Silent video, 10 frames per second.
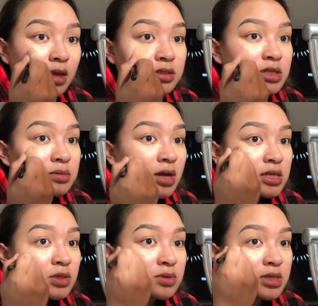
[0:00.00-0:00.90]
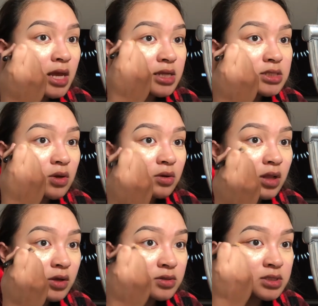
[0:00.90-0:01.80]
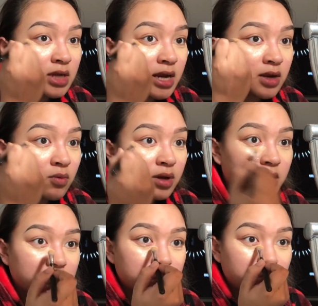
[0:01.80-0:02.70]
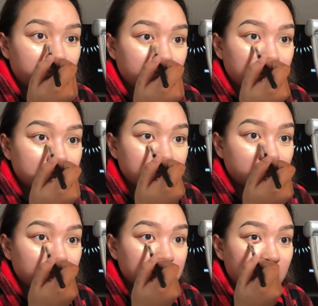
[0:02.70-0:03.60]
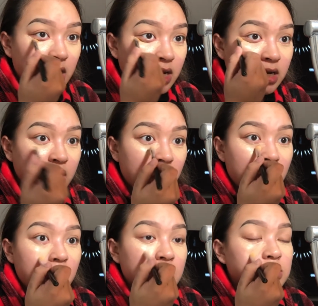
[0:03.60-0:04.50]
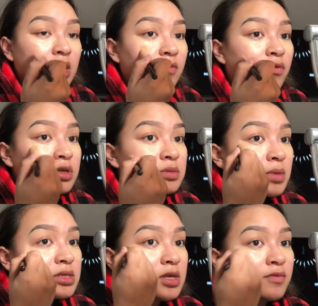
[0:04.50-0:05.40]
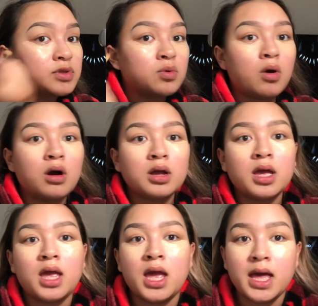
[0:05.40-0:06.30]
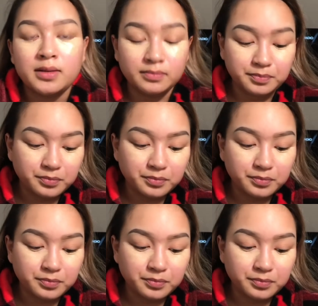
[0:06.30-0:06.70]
just because it was getting so close and I didn't want to get super lazy towards the end, so I forced myself to walk, and